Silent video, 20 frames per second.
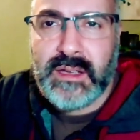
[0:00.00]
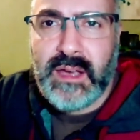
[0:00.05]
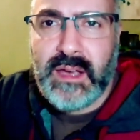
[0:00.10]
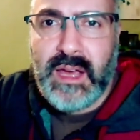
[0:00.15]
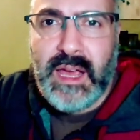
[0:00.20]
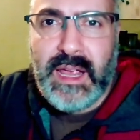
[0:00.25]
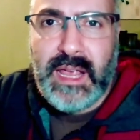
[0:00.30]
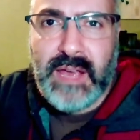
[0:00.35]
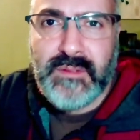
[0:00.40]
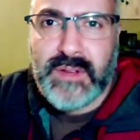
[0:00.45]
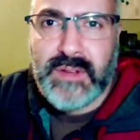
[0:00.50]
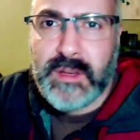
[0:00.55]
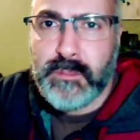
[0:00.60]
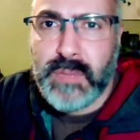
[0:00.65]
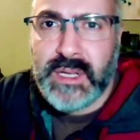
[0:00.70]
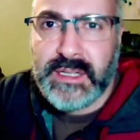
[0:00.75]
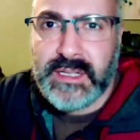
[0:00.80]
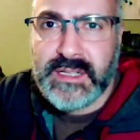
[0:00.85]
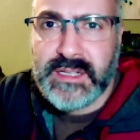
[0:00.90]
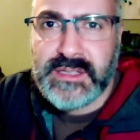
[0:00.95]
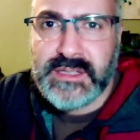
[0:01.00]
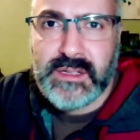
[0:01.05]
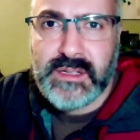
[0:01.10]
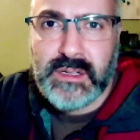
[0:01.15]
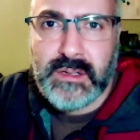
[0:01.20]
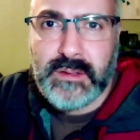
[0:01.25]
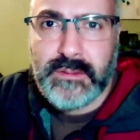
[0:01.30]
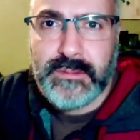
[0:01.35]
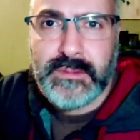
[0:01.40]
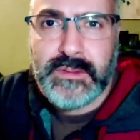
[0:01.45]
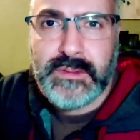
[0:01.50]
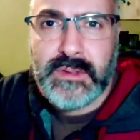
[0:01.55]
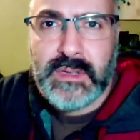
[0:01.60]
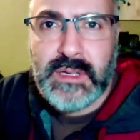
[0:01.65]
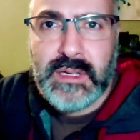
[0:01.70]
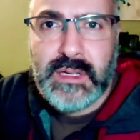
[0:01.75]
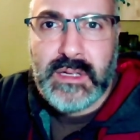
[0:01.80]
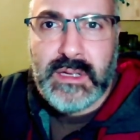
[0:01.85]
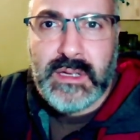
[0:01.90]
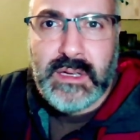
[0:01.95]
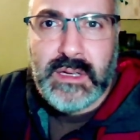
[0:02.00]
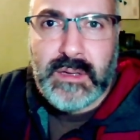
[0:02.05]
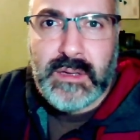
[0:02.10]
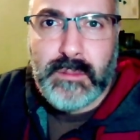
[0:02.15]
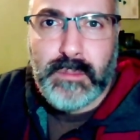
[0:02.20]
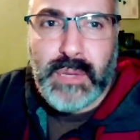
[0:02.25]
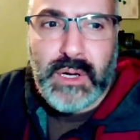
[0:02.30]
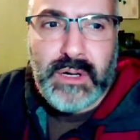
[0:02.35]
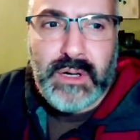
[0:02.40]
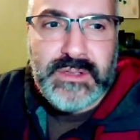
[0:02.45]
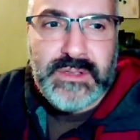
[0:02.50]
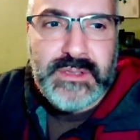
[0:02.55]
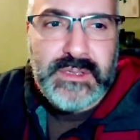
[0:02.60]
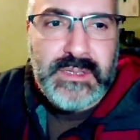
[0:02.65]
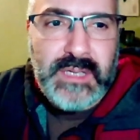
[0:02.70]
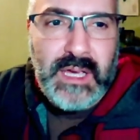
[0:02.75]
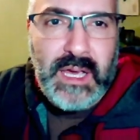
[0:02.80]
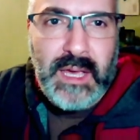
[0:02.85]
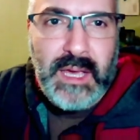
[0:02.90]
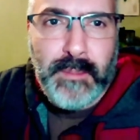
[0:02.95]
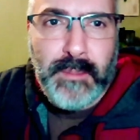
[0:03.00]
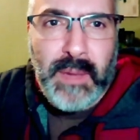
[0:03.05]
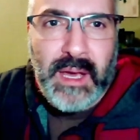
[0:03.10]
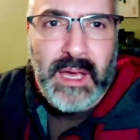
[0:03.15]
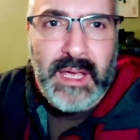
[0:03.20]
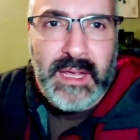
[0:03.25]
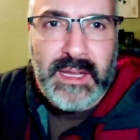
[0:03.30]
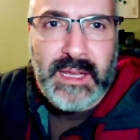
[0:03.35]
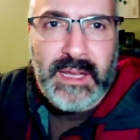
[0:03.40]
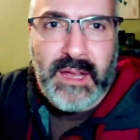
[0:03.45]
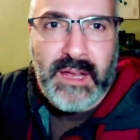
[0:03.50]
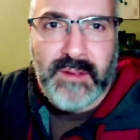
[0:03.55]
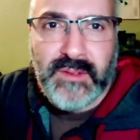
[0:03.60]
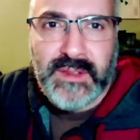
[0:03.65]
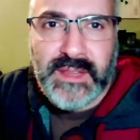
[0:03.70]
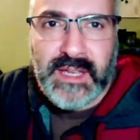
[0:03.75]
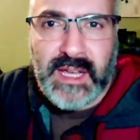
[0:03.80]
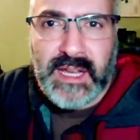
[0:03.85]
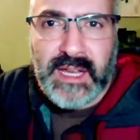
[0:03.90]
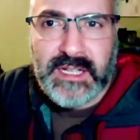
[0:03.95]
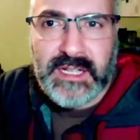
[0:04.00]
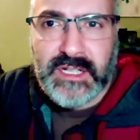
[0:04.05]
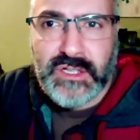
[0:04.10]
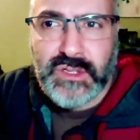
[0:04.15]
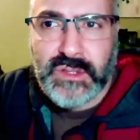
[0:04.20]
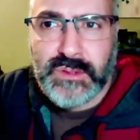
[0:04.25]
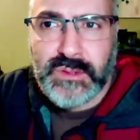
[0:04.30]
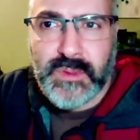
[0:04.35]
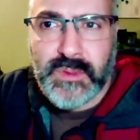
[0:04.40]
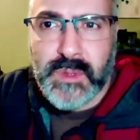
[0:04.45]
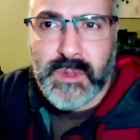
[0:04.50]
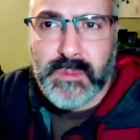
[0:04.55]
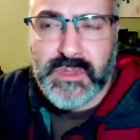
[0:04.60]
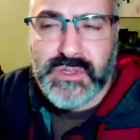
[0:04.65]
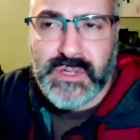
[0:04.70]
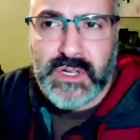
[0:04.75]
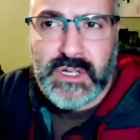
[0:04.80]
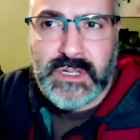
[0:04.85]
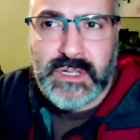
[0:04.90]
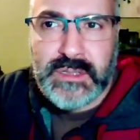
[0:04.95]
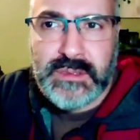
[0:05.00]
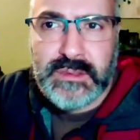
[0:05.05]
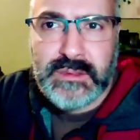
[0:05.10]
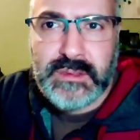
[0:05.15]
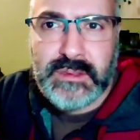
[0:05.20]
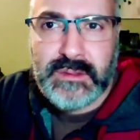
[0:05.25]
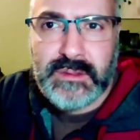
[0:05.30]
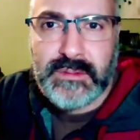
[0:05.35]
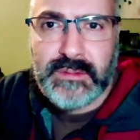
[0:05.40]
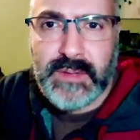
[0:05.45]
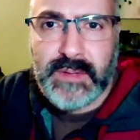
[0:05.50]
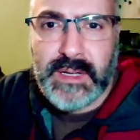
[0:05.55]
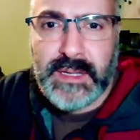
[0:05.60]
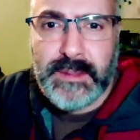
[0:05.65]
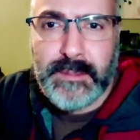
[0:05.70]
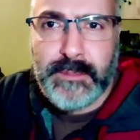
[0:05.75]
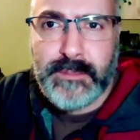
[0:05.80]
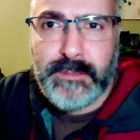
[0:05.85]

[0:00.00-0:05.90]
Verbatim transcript: I have an abundance of bars. I buy everything I need to from the bazaar, right?